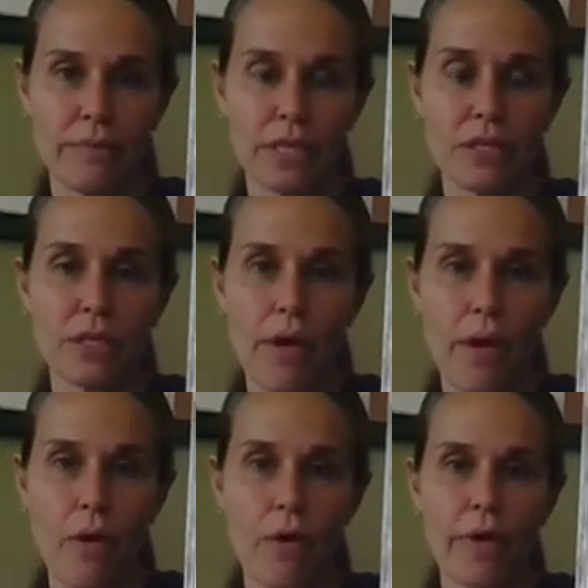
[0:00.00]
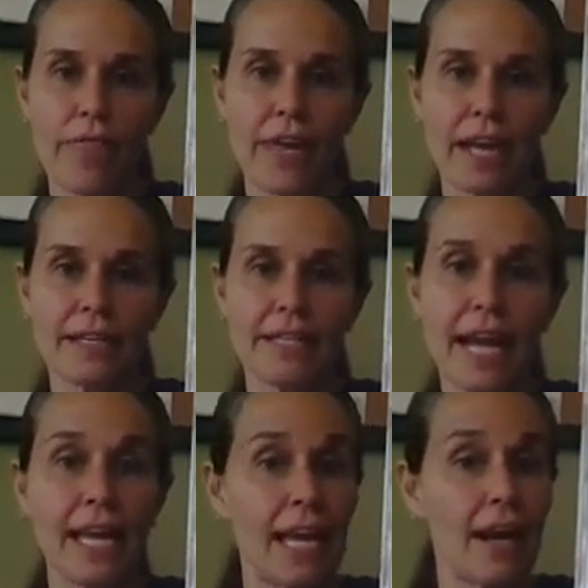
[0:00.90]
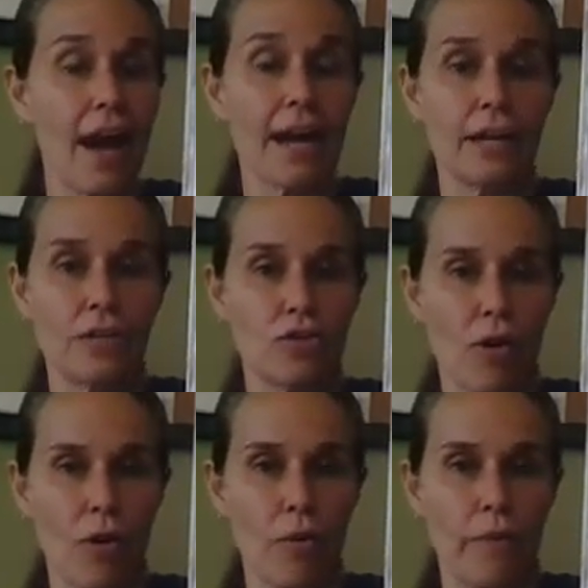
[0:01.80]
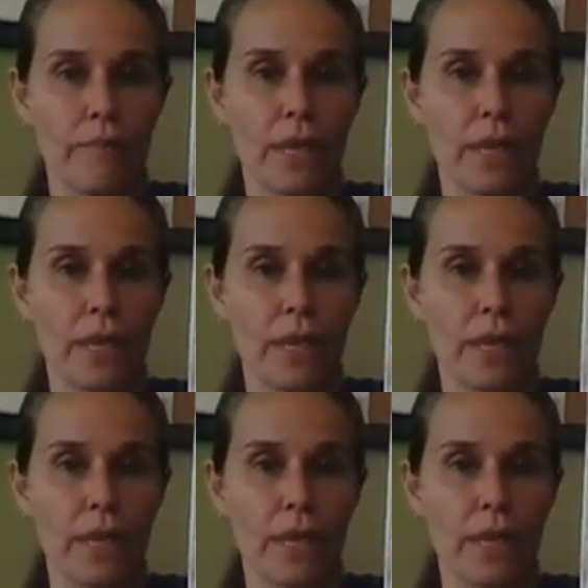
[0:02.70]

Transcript: So things I cannot control.